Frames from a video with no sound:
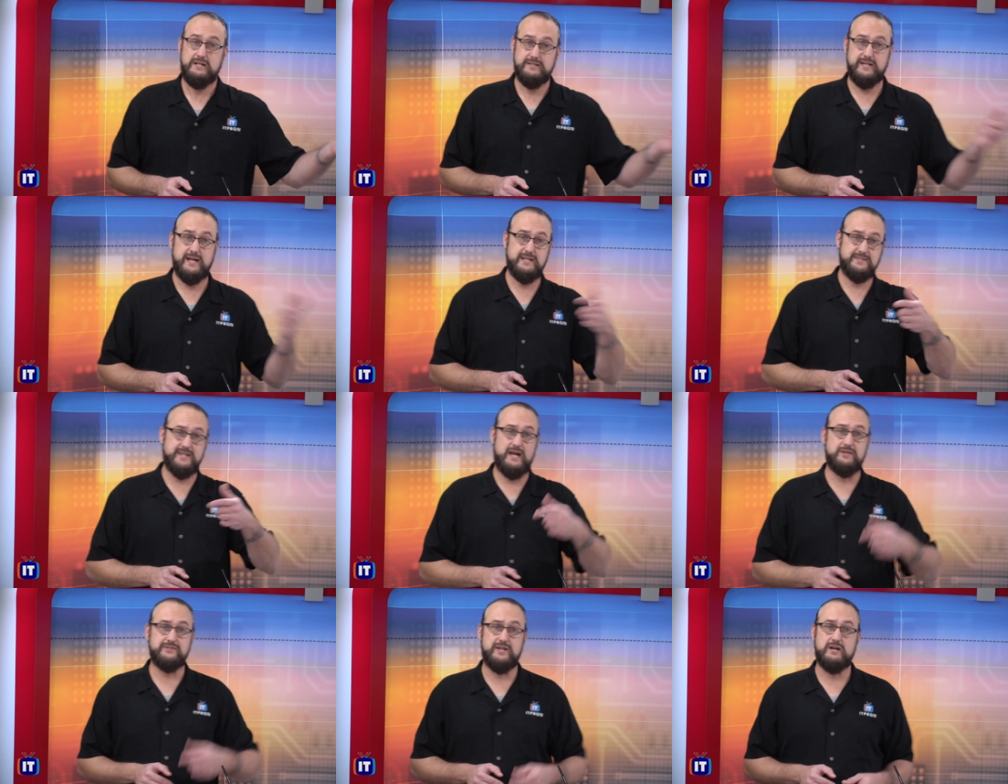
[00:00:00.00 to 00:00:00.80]
Dan's
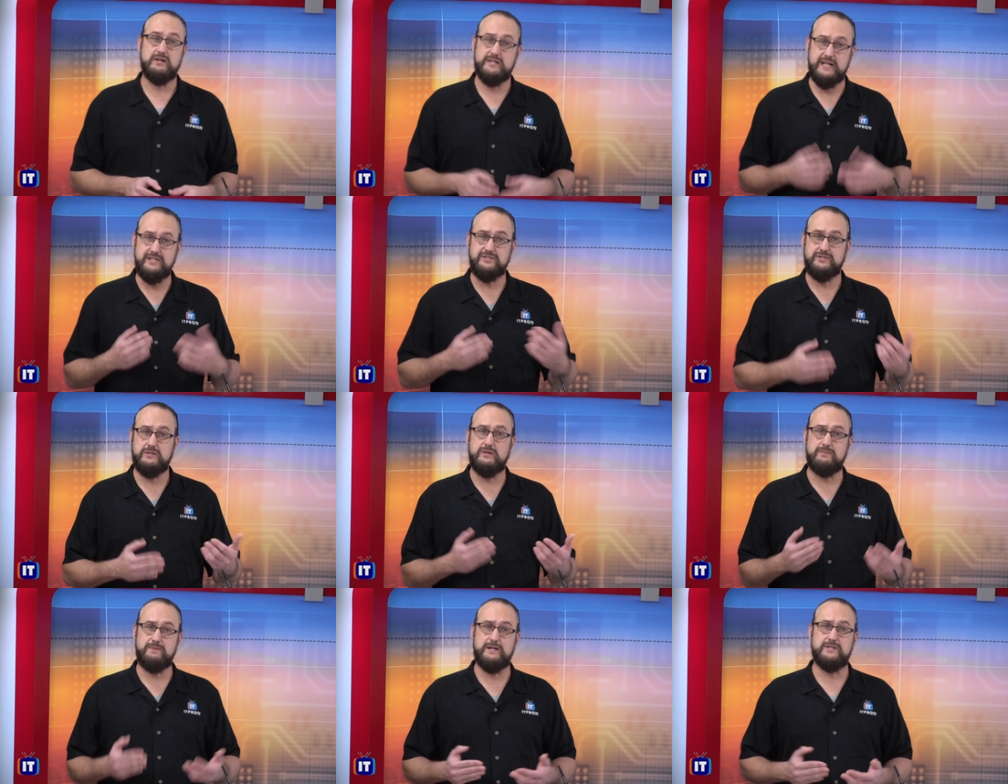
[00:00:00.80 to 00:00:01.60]
out there, and he's
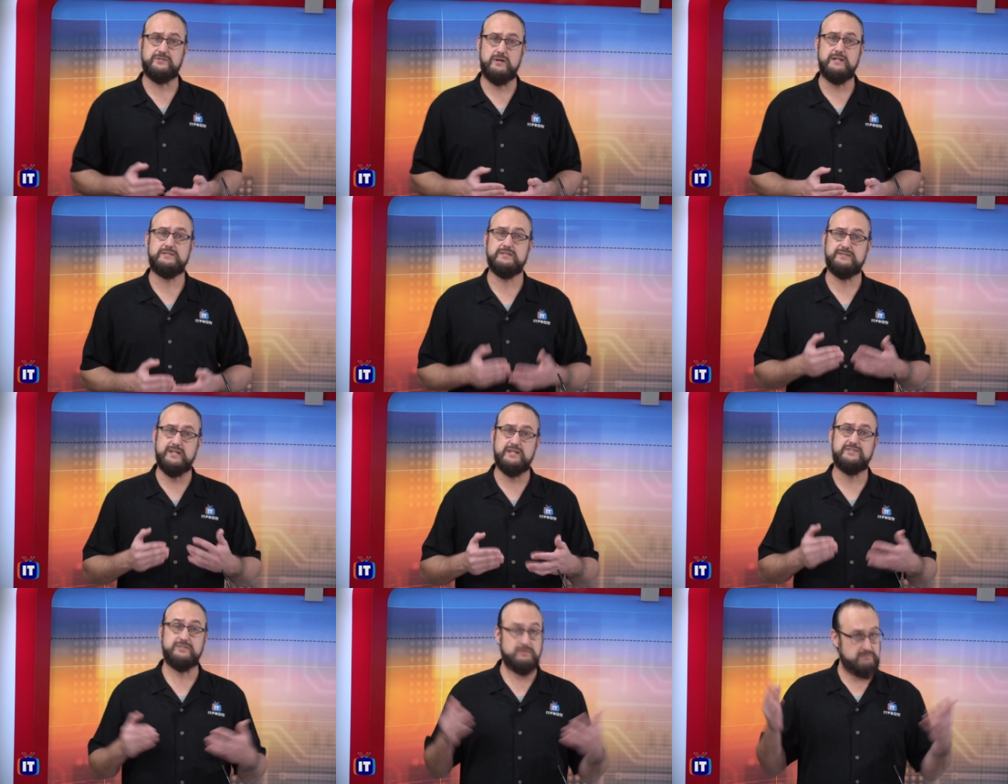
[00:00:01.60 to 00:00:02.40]
doing a penetration
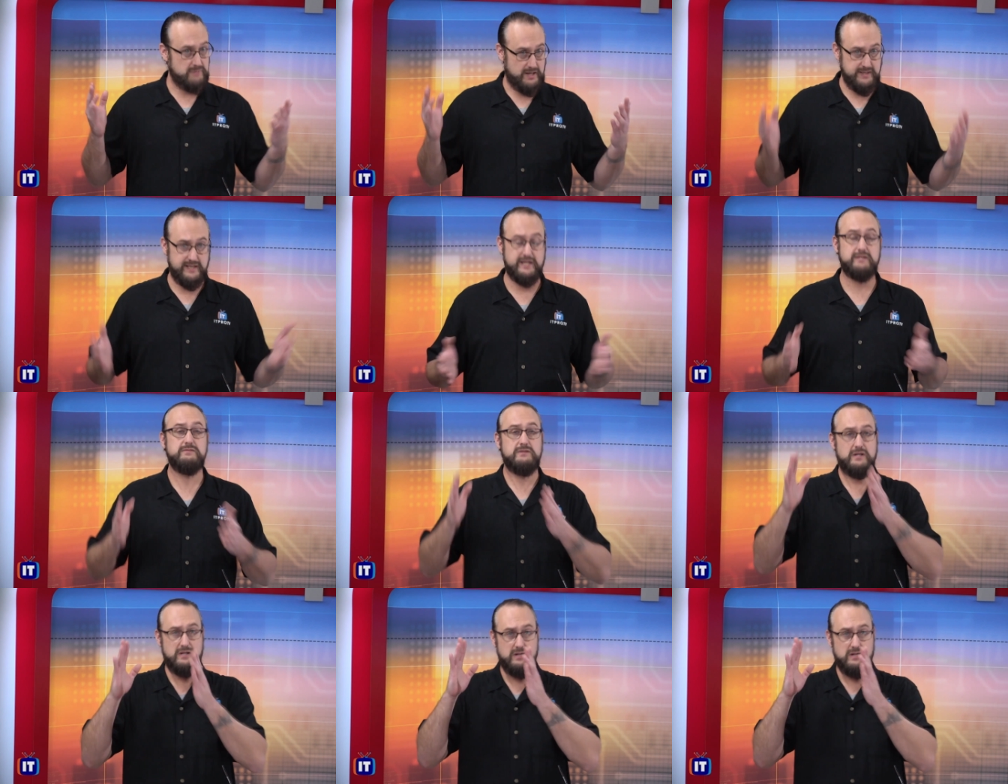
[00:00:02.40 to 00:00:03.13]
test, again,